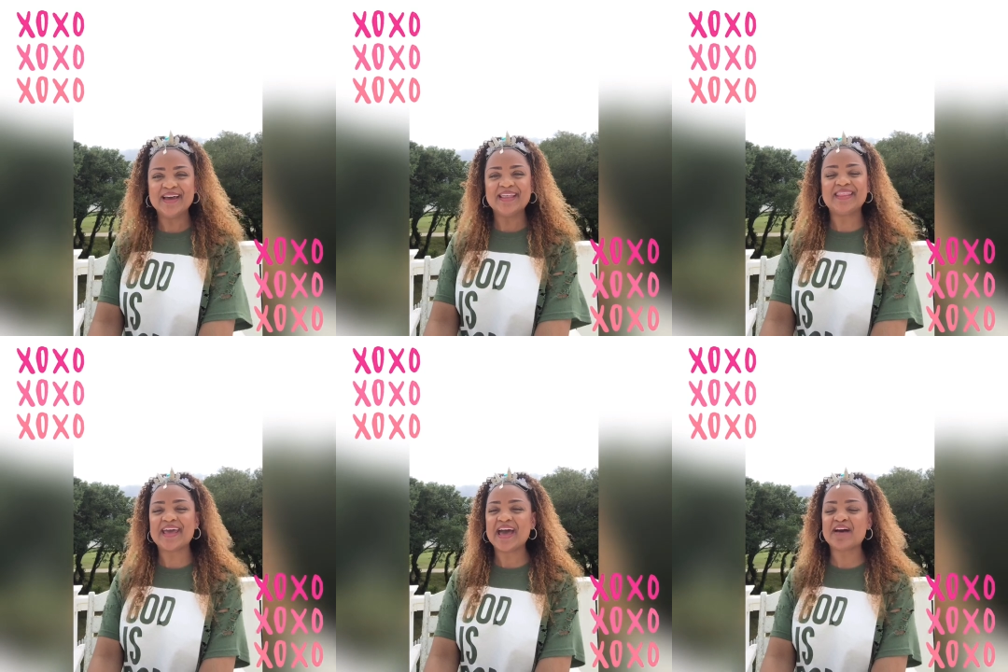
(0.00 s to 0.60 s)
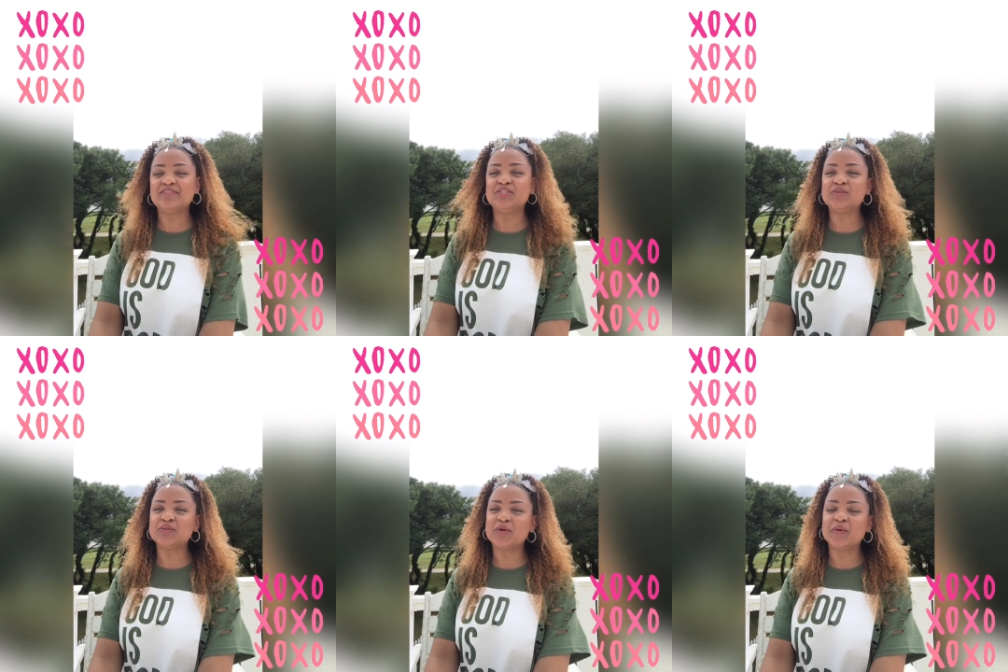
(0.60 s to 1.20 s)
They have
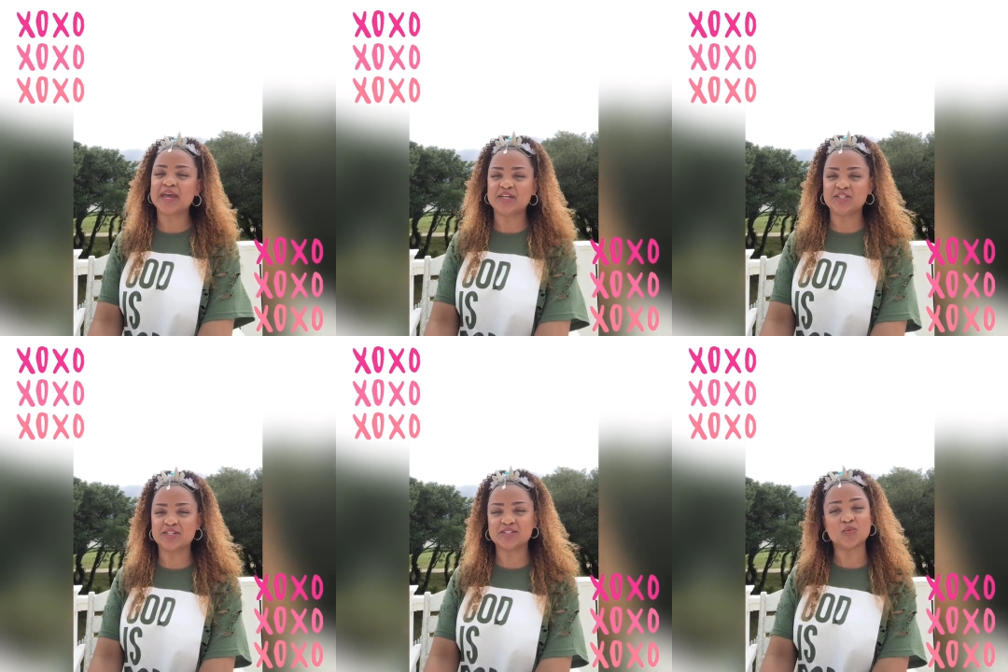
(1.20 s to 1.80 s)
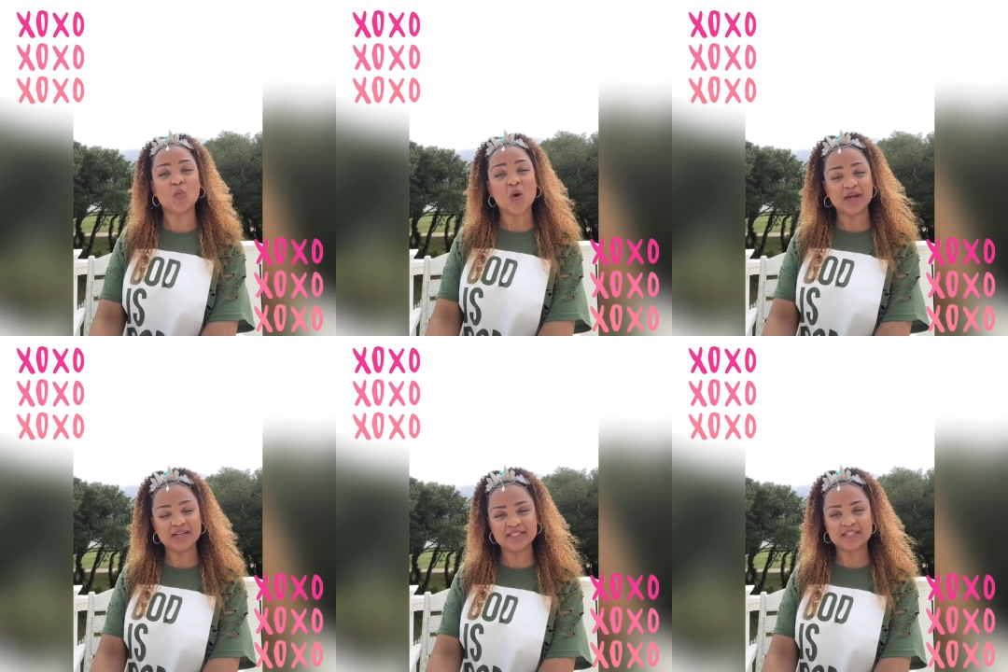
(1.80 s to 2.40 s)
two locations.
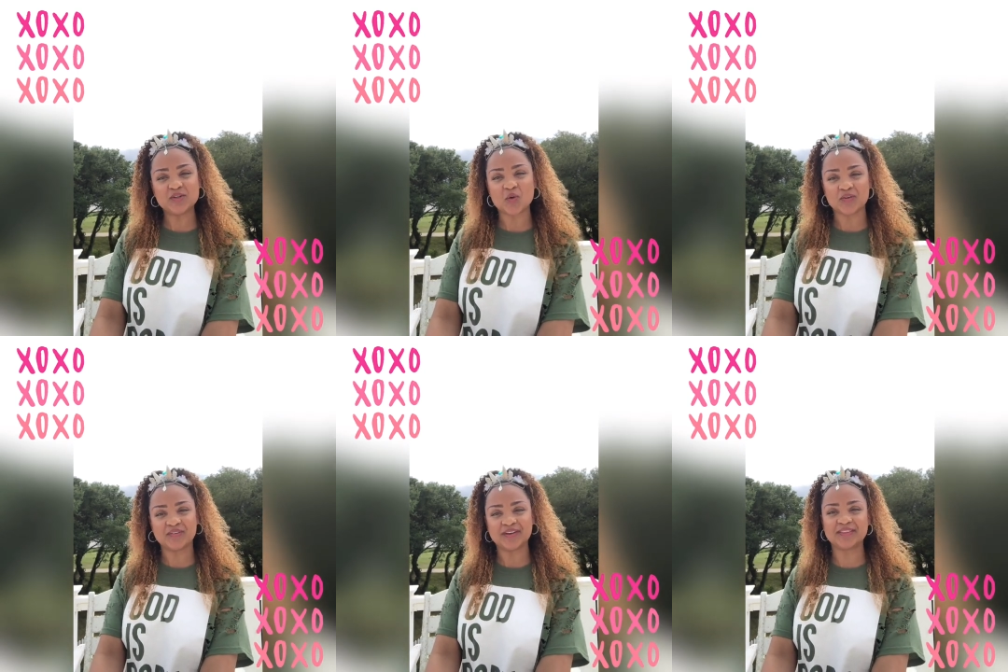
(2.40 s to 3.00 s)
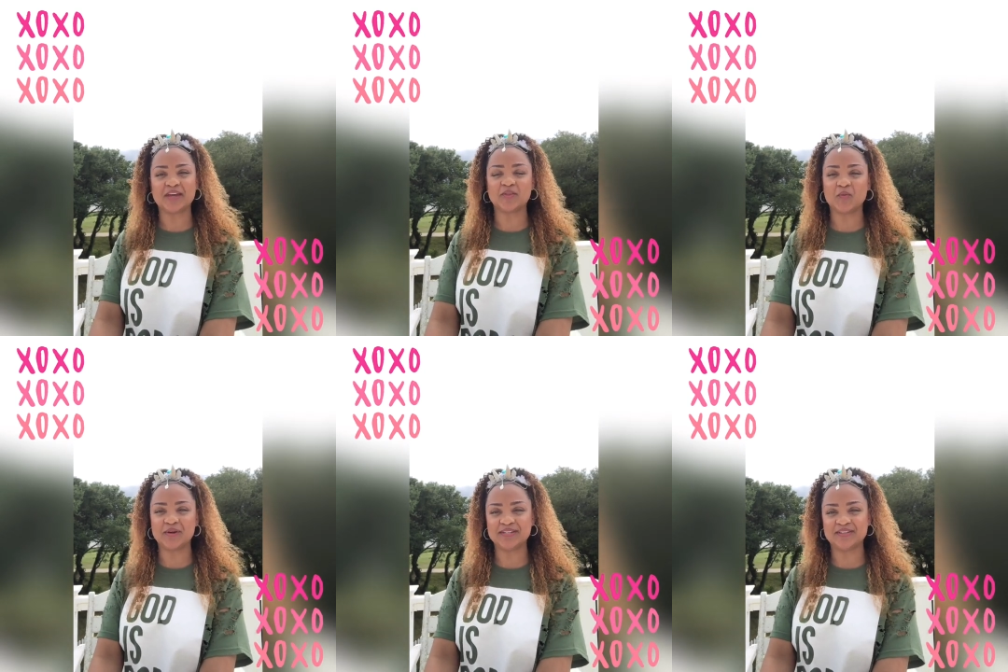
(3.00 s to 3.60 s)
One is in Norfolk, the other
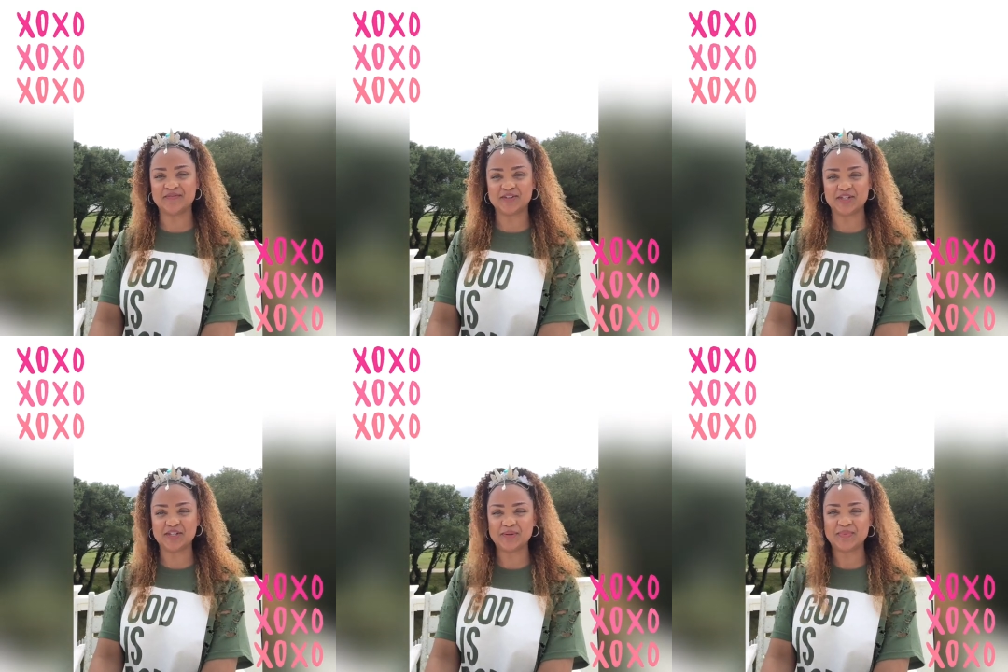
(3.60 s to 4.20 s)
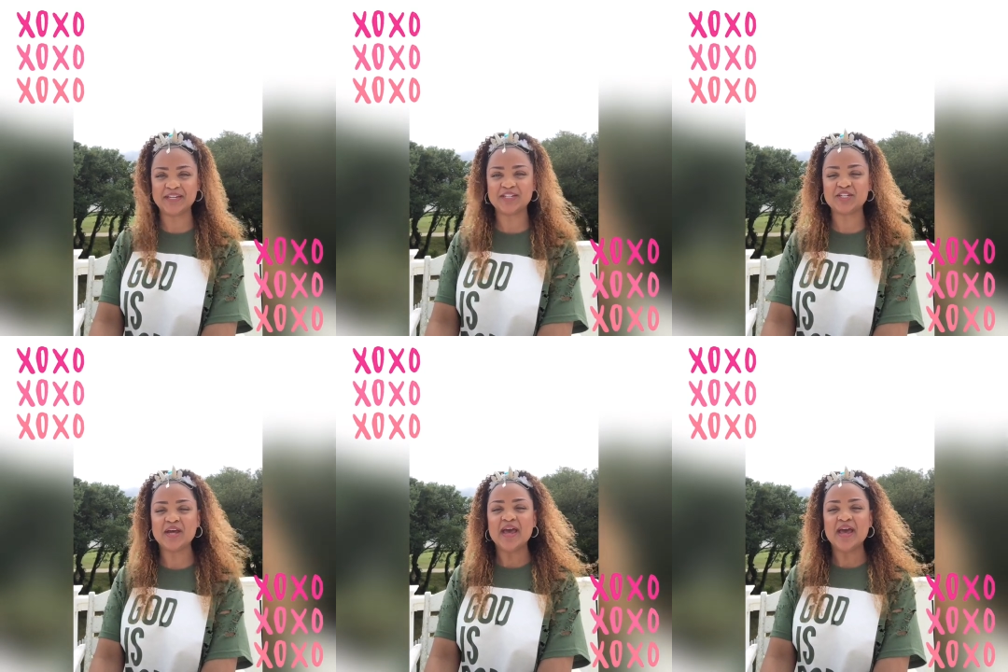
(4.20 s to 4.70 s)
one is in Virginia Beach.